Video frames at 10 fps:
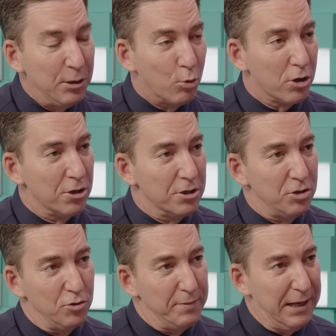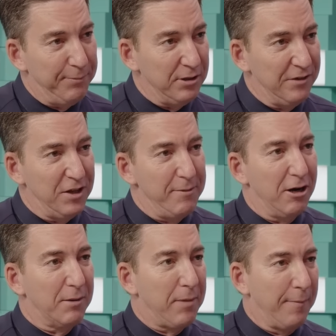inward to manipulate the
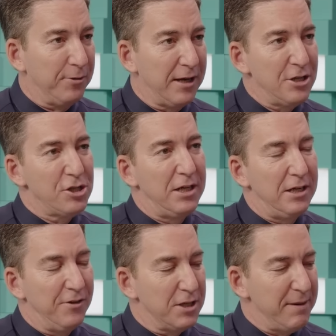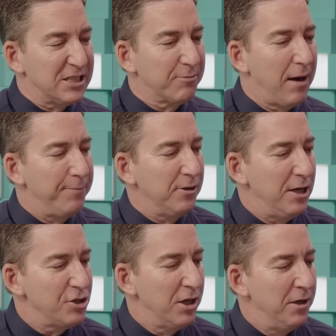American population and the domestic
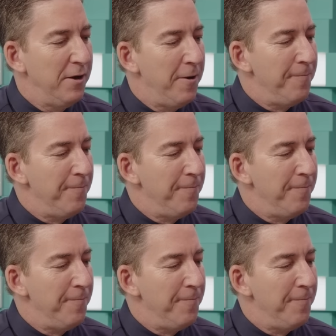population.